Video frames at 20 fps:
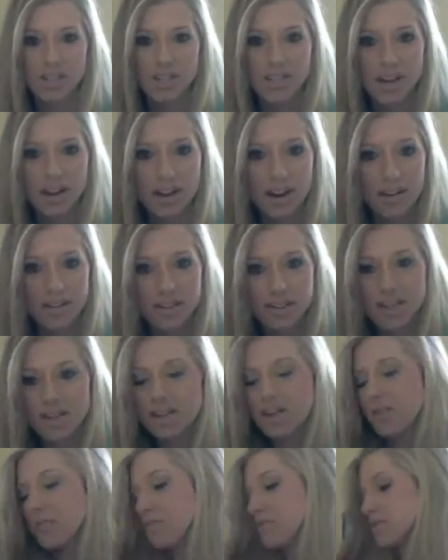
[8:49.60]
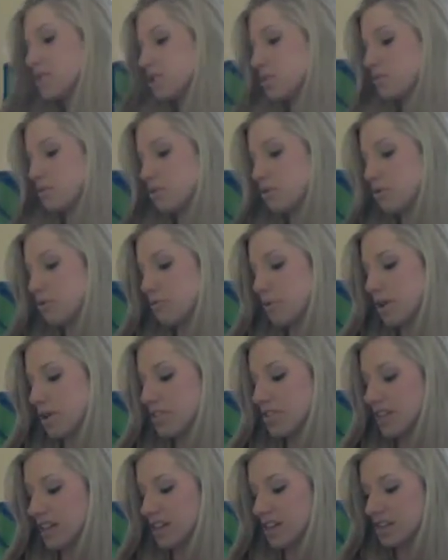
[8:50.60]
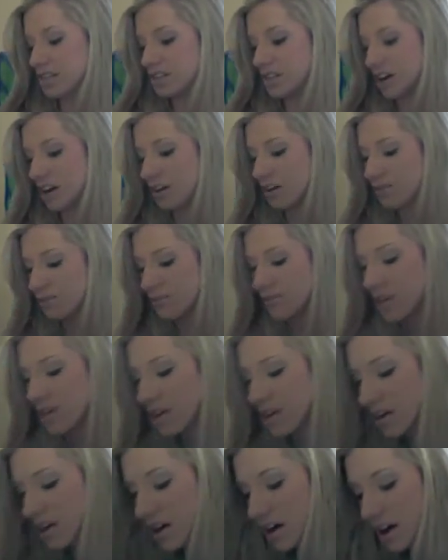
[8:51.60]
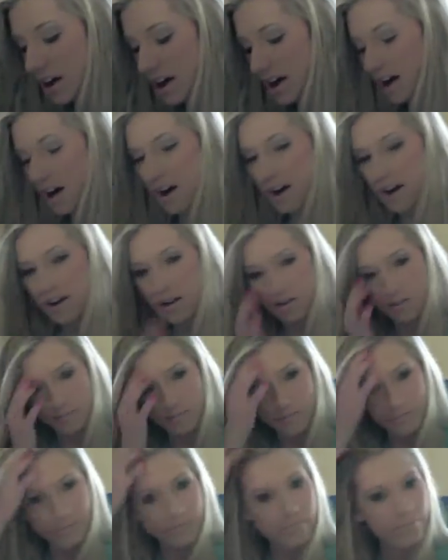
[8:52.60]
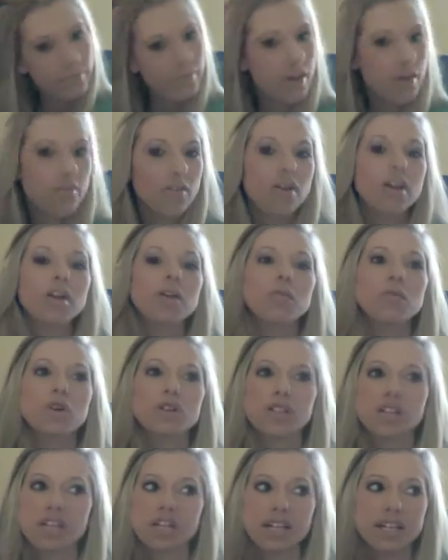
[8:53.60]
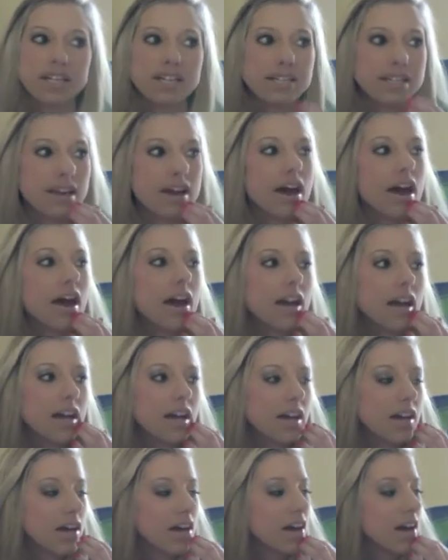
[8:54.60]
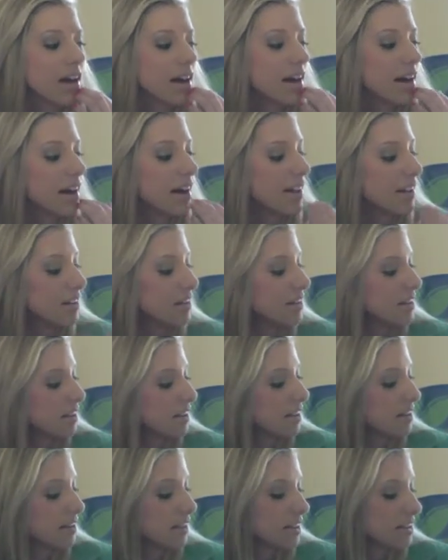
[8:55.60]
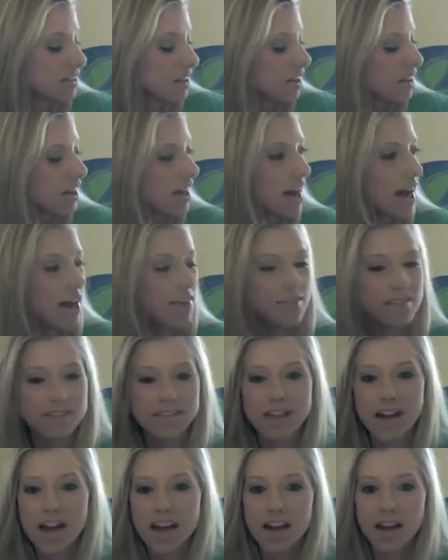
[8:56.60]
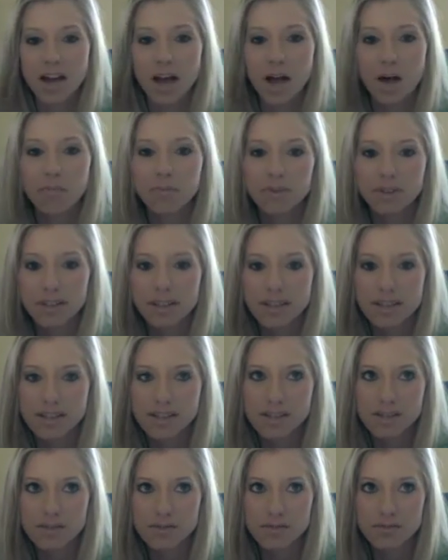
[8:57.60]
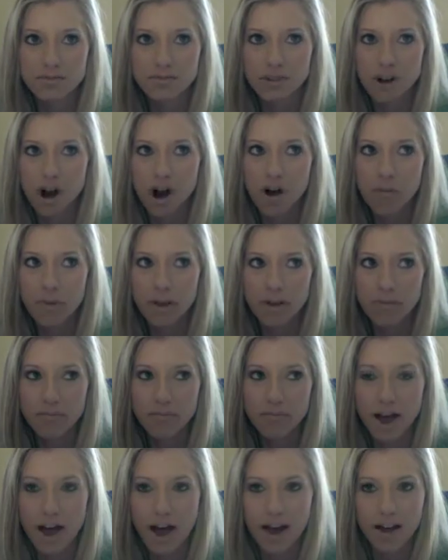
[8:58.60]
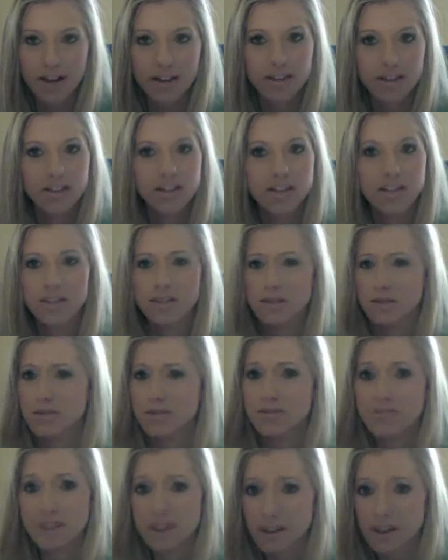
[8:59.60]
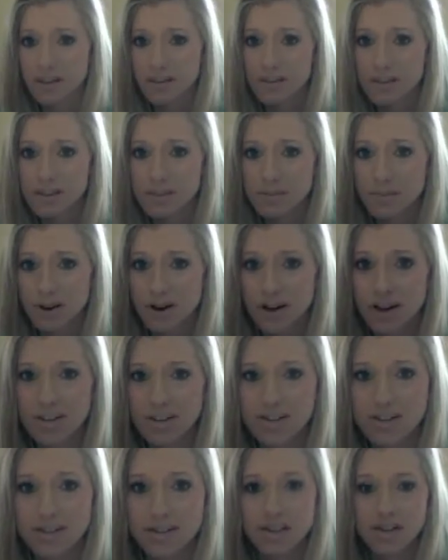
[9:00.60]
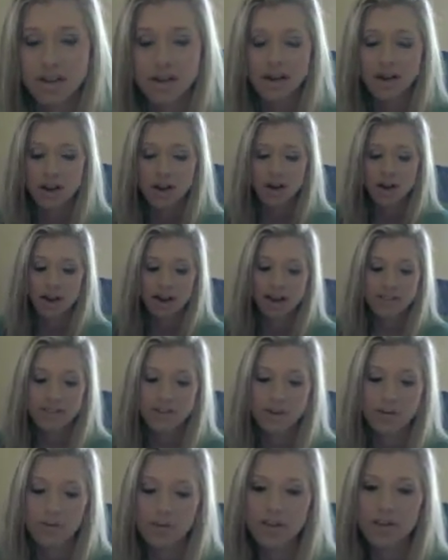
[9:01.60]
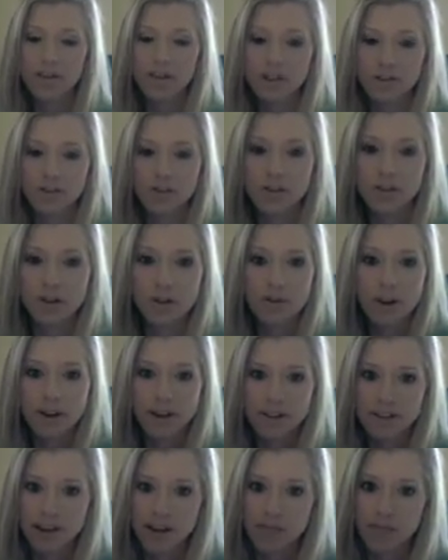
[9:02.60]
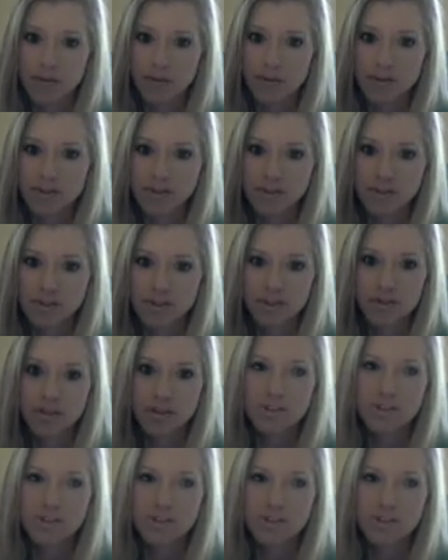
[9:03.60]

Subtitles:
Shout out to him. Super cool birthday stuff. I've already worn the hoodies today. And that's all I have to say. Please comment back, do a video response, and tell me if you could go back in time, what would you do? And